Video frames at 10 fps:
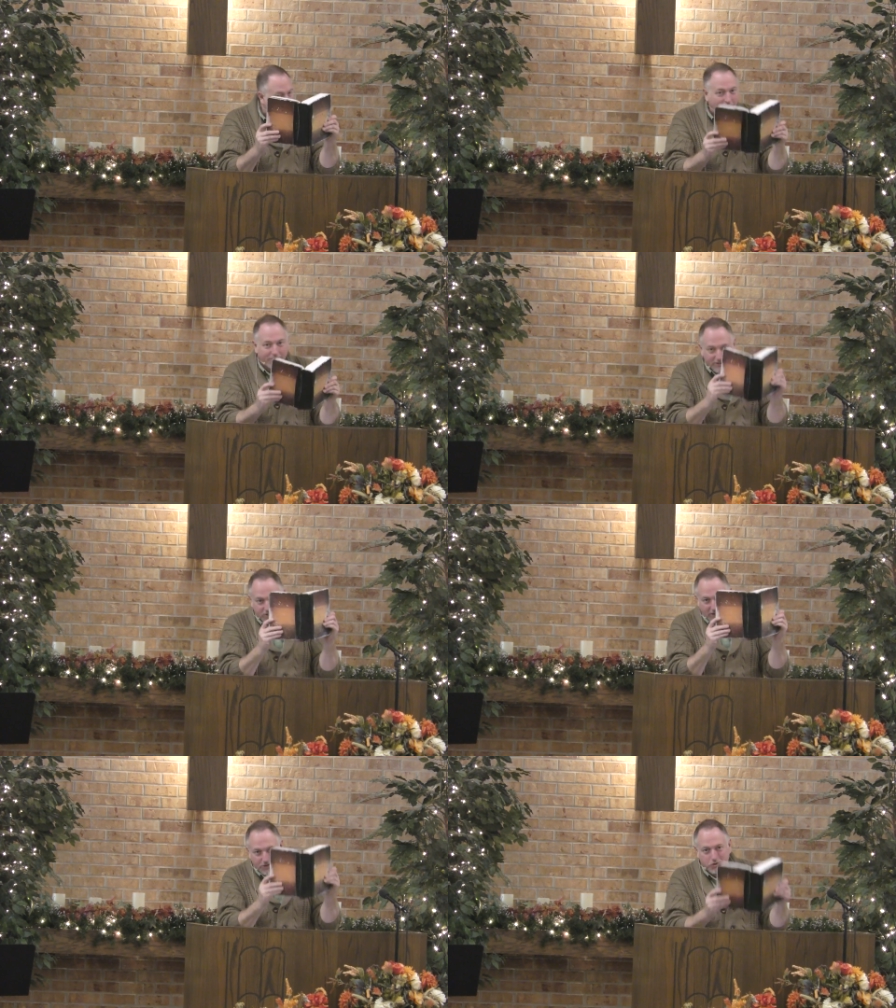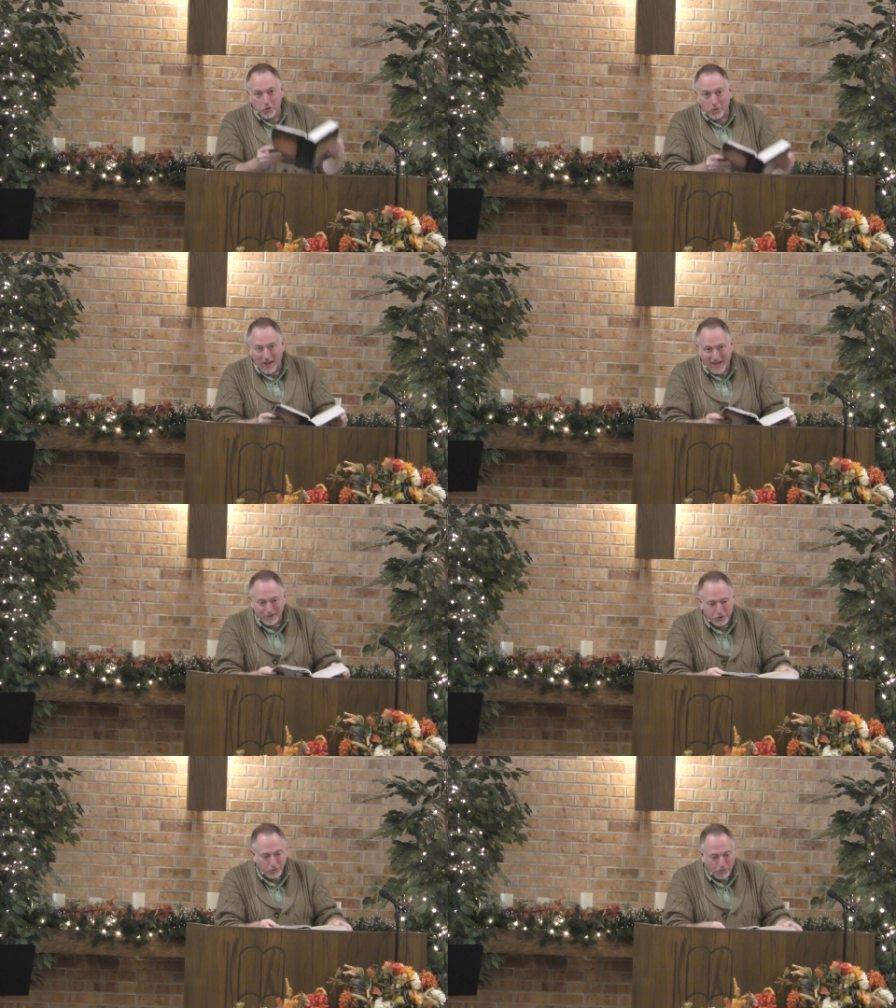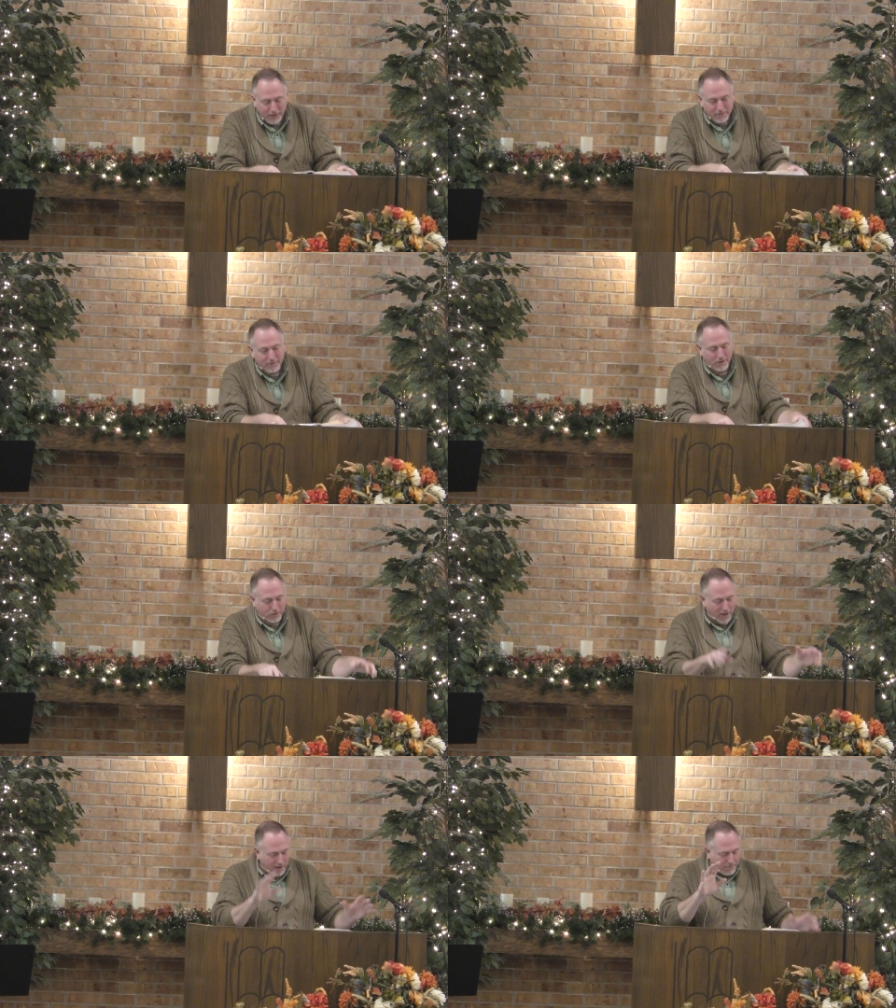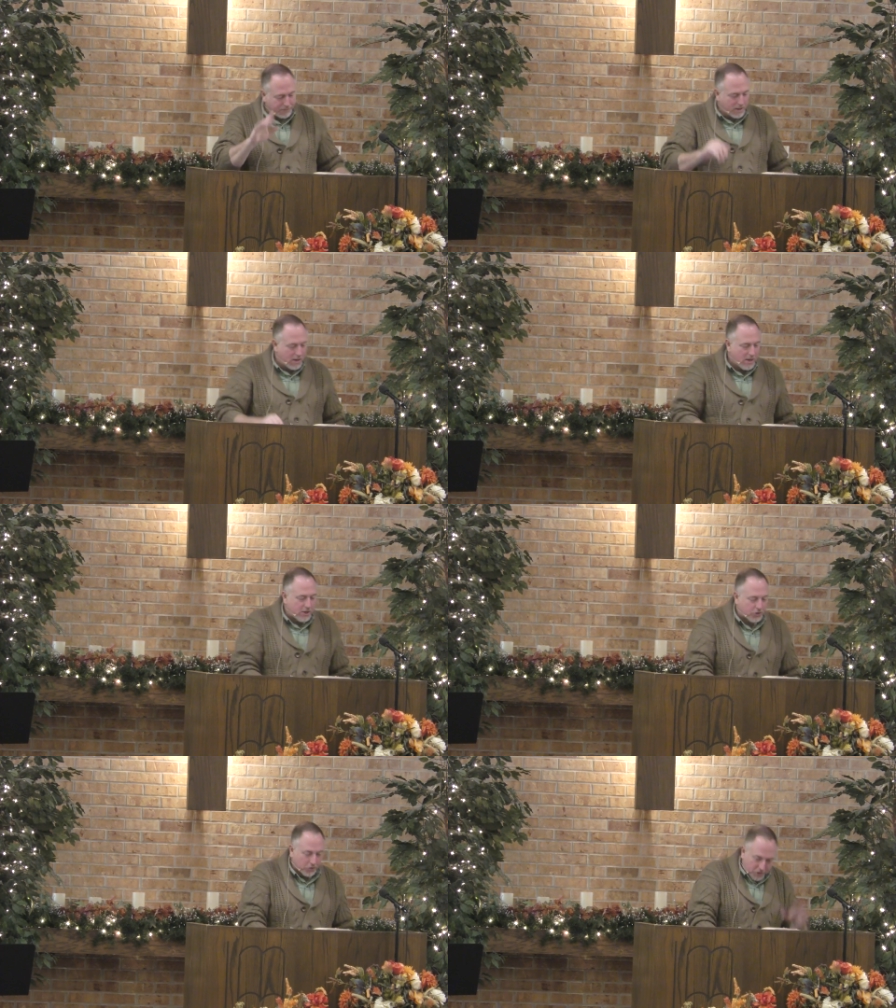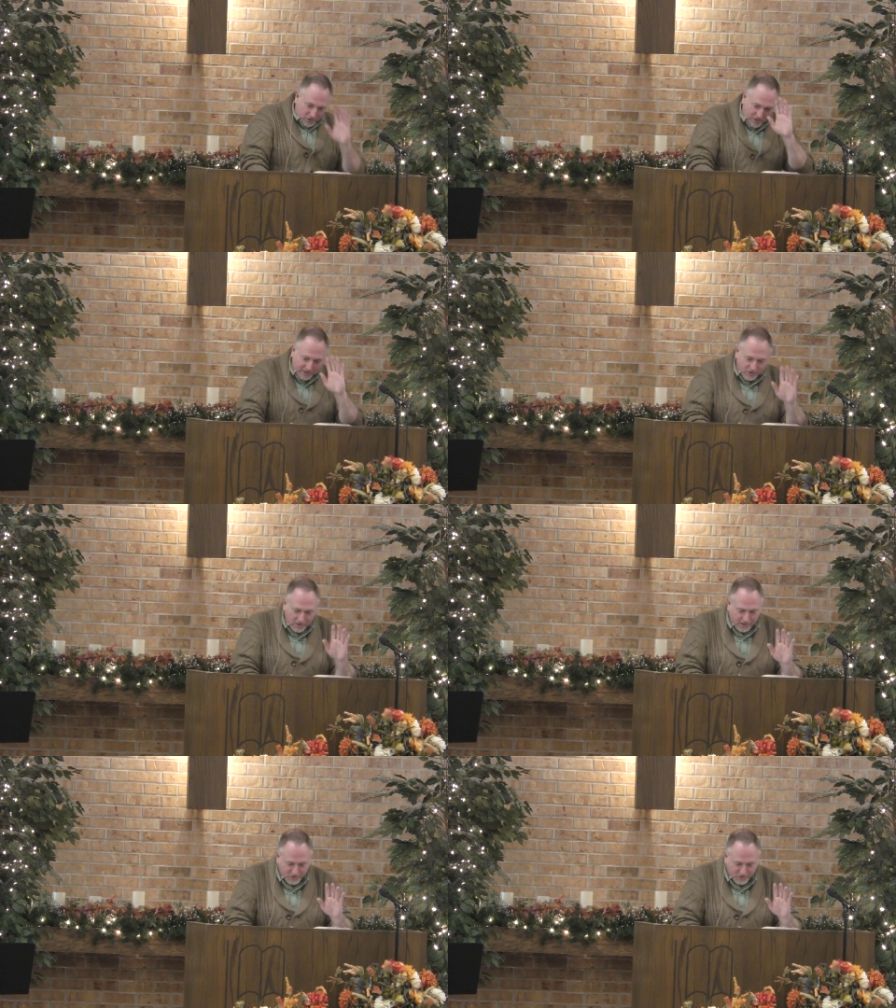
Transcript: And this says don't add to it, okay? So just that's a